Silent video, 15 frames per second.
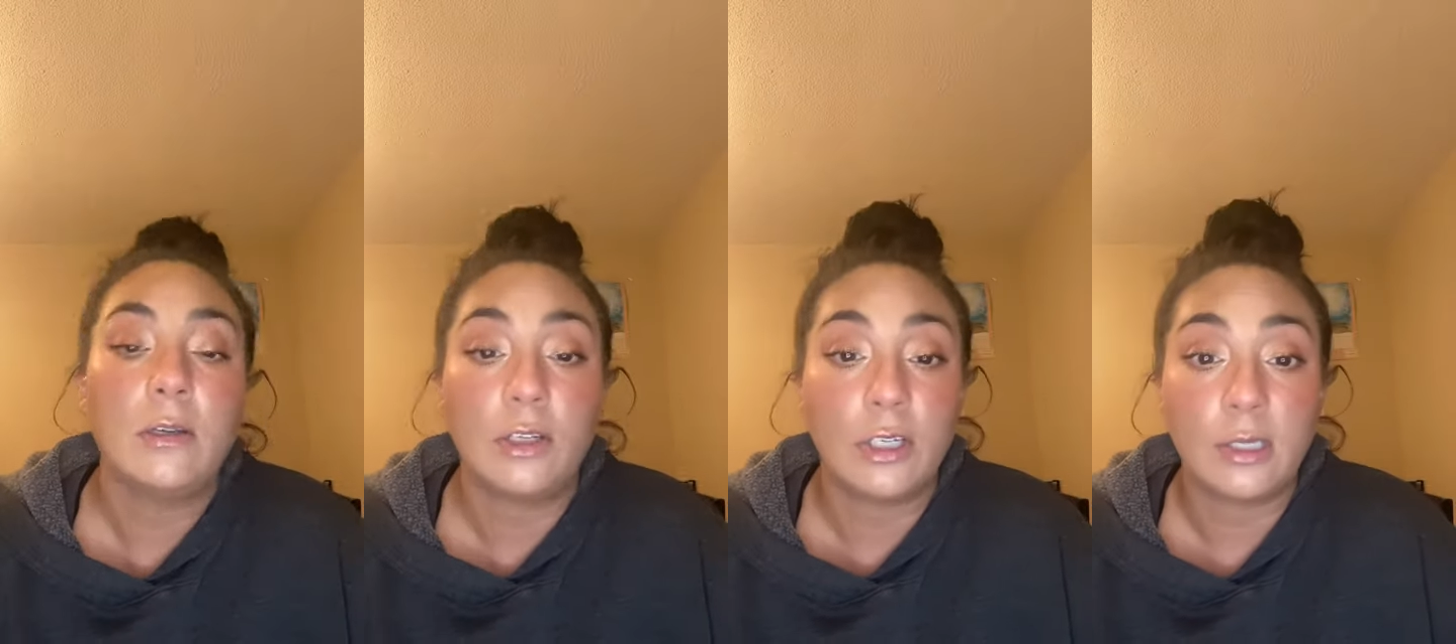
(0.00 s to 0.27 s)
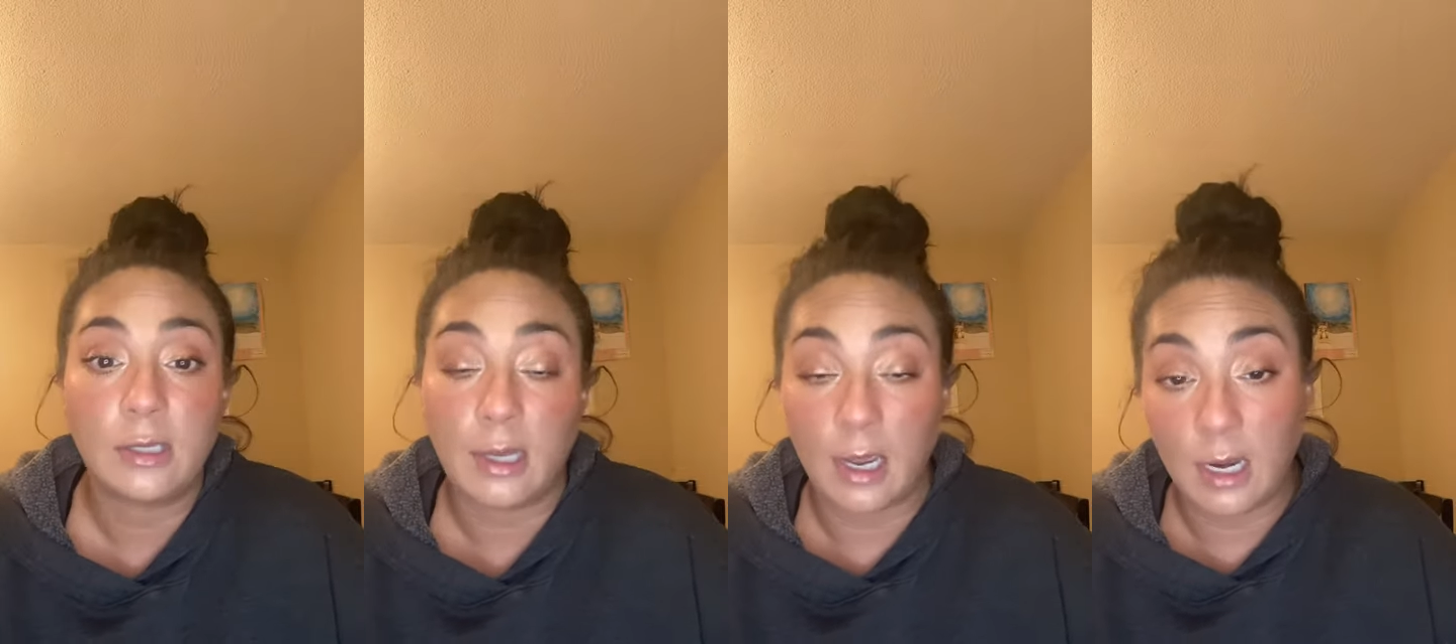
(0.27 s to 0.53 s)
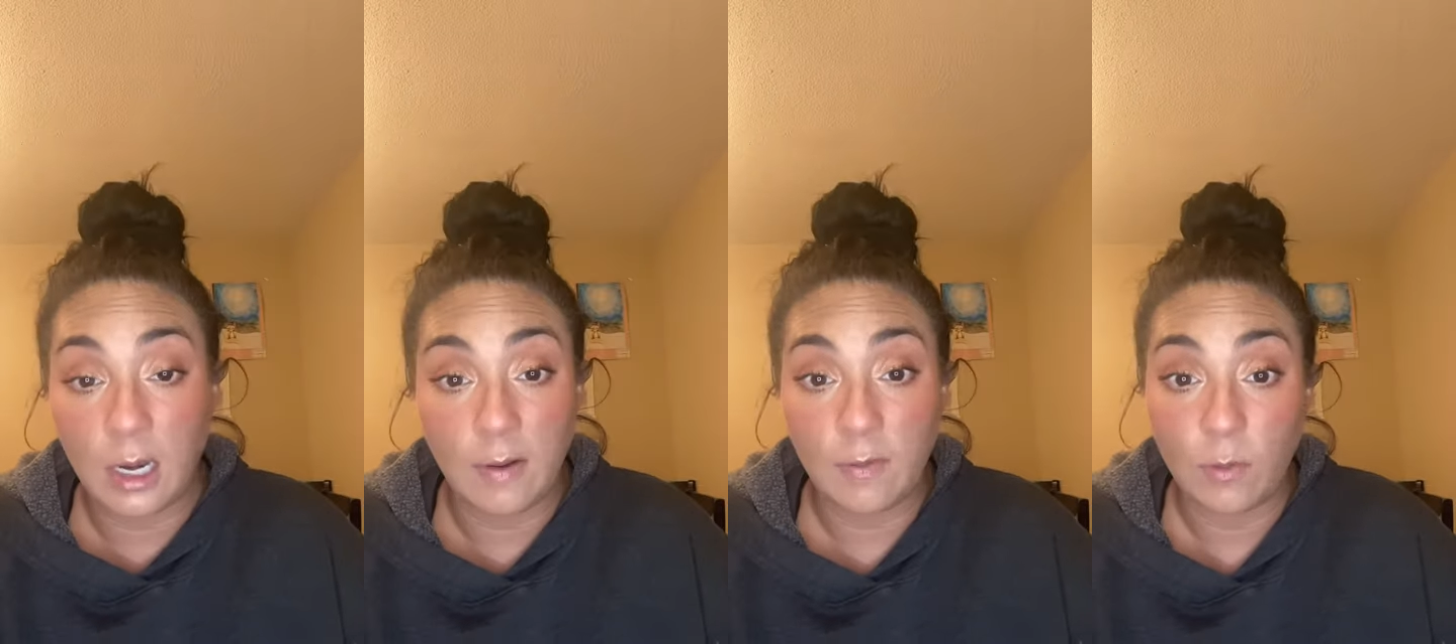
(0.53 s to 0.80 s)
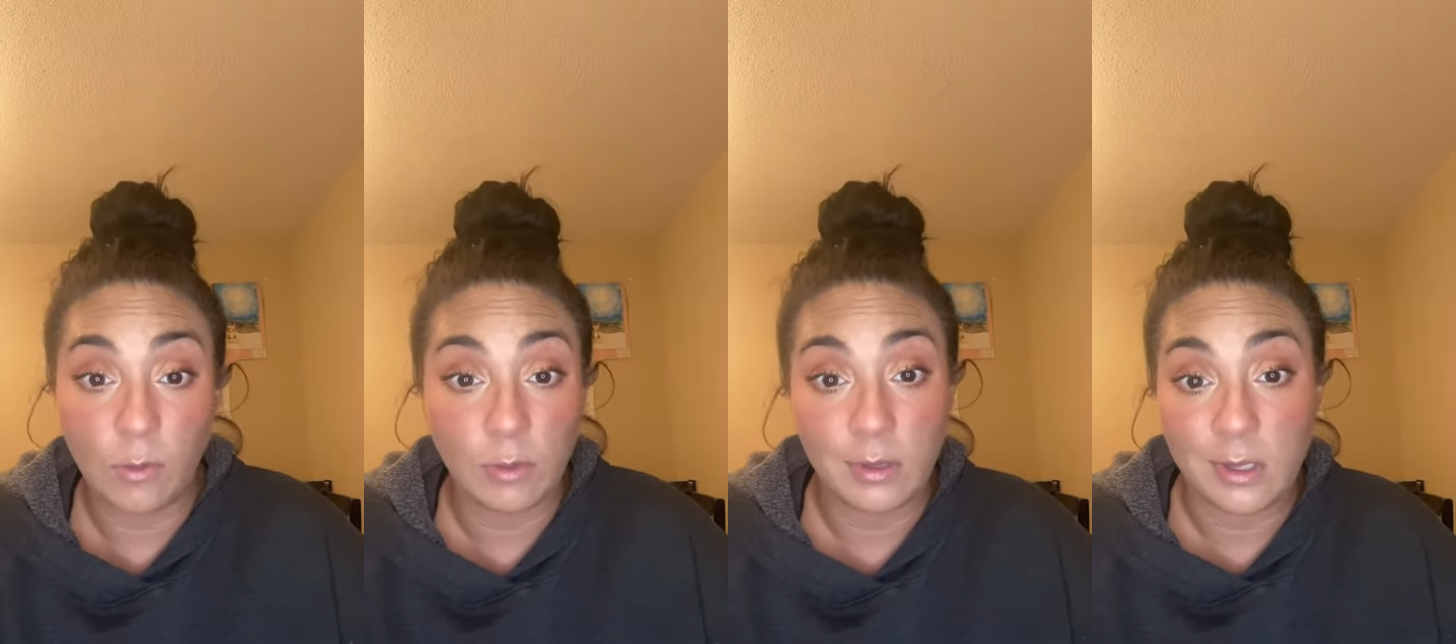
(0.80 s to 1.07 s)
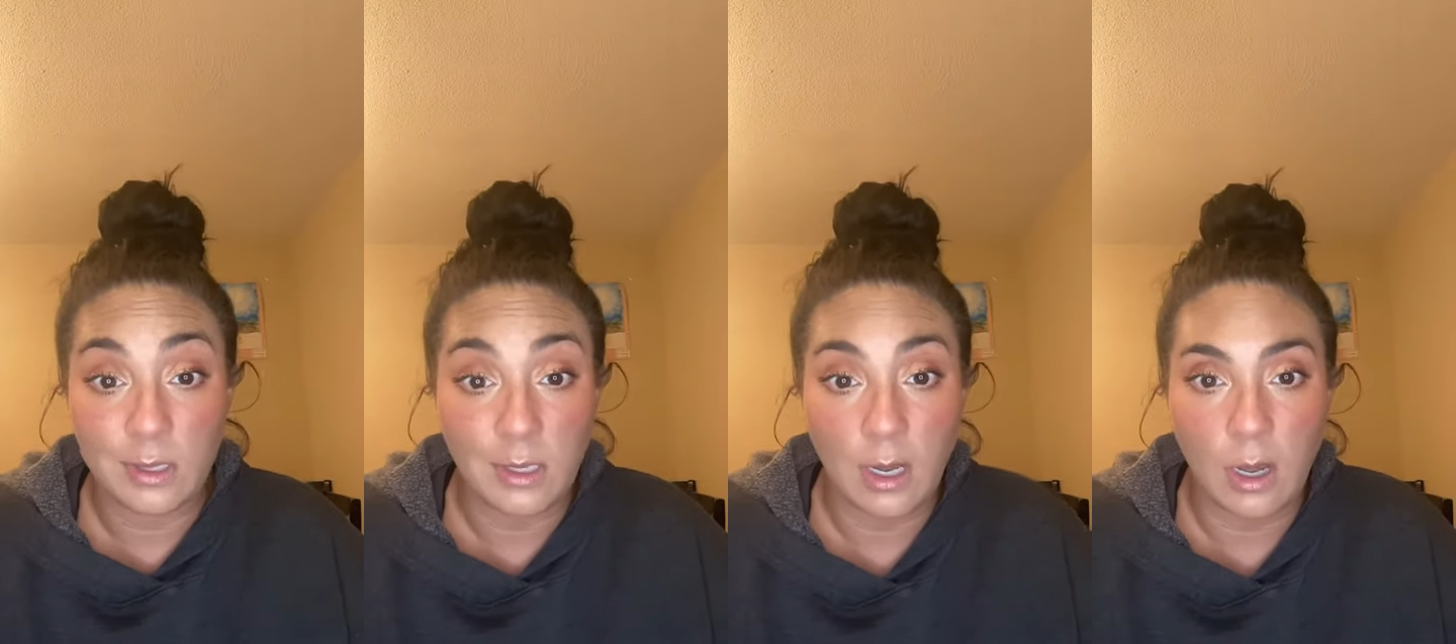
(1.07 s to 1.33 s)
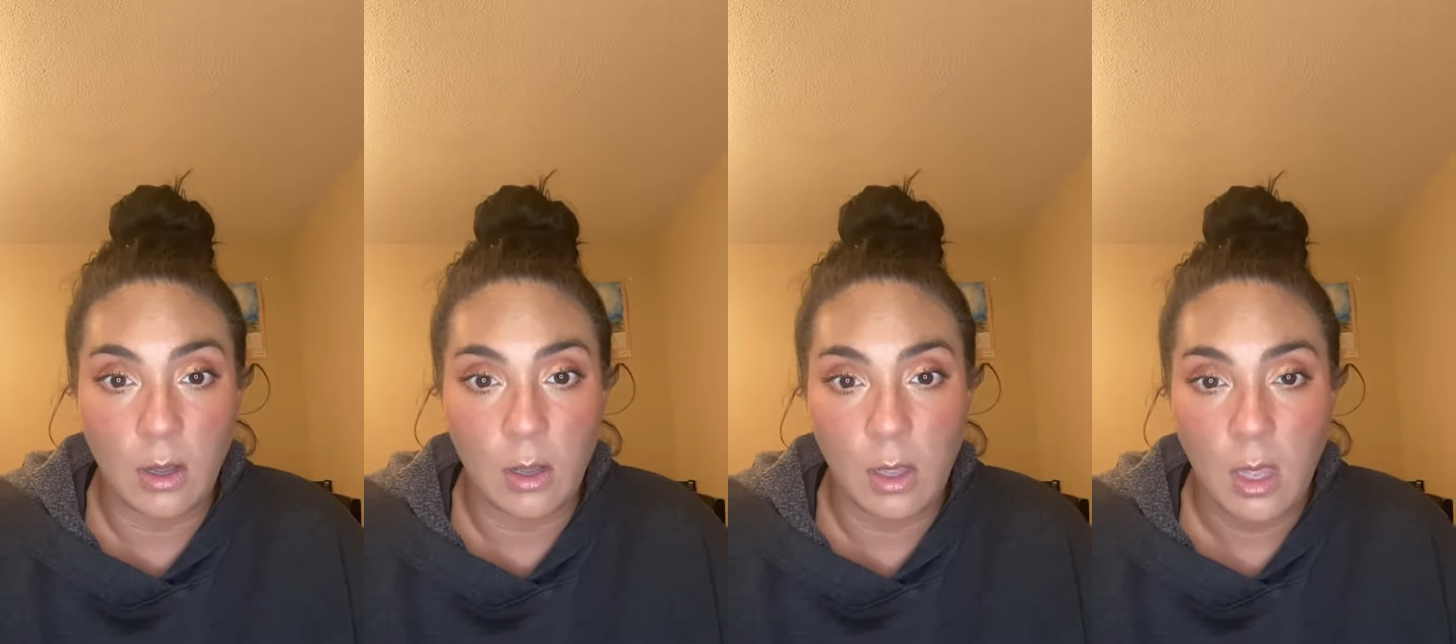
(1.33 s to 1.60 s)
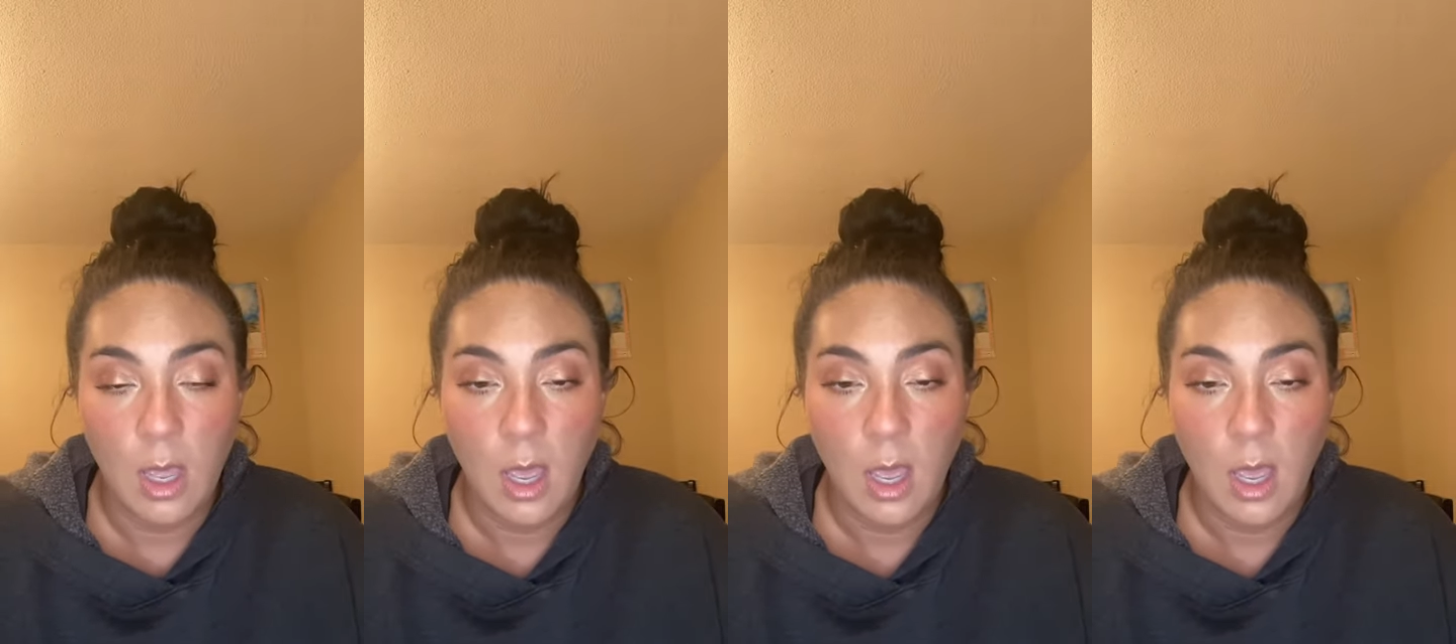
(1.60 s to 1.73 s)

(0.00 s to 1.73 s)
you just can't even really tell.